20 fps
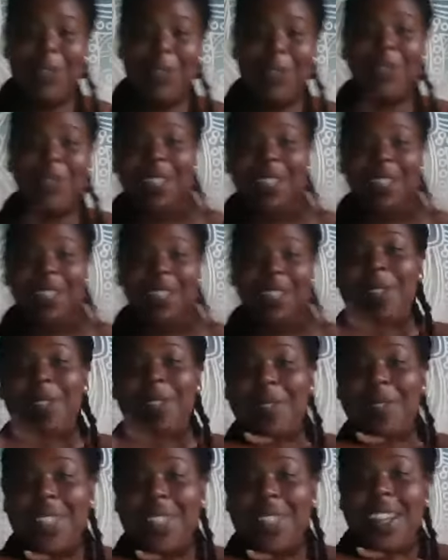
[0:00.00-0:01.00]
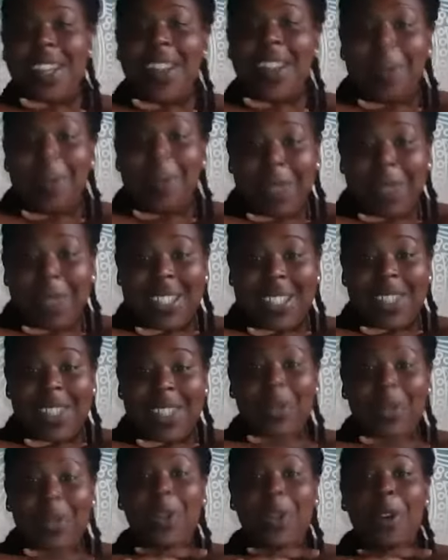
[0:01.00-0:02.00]
Virgos. Please, for
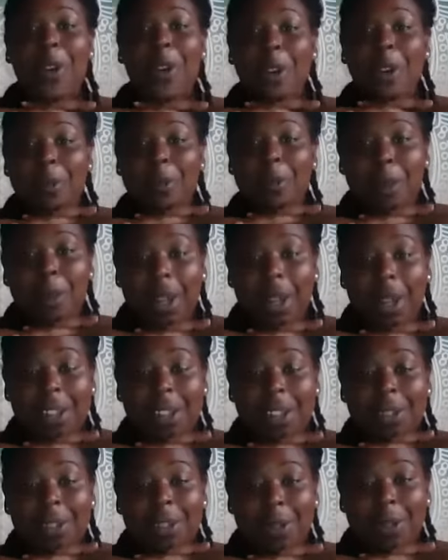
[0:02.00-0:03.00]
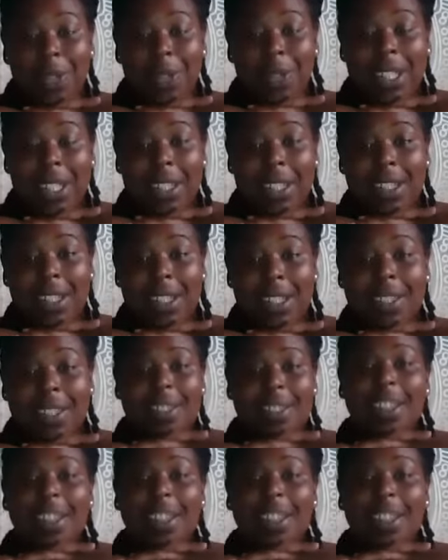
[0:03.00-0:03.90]
your personal readings,